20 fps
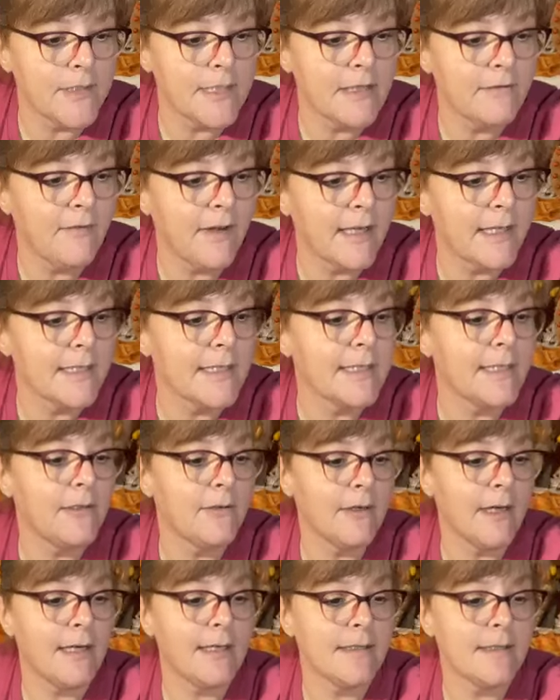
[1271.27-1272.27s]
and see if I can see you
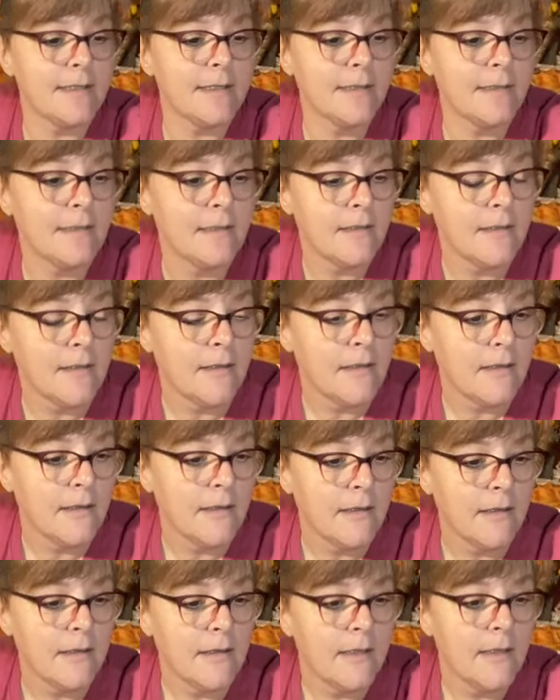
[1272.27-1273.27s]
guys.
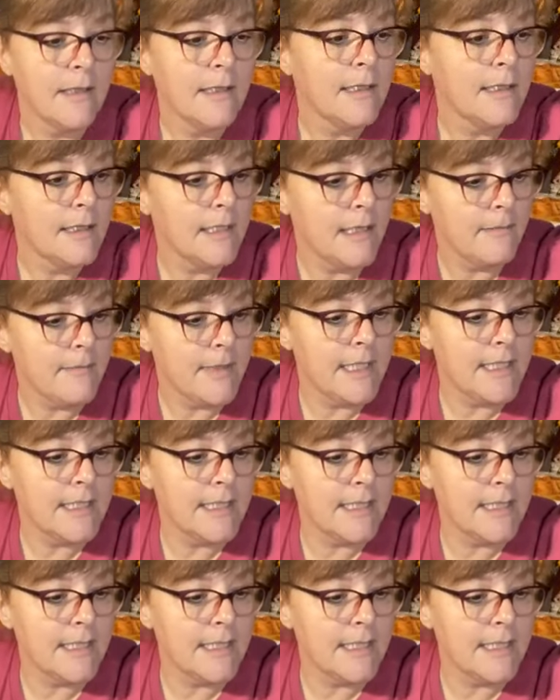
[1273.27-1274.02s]
Let me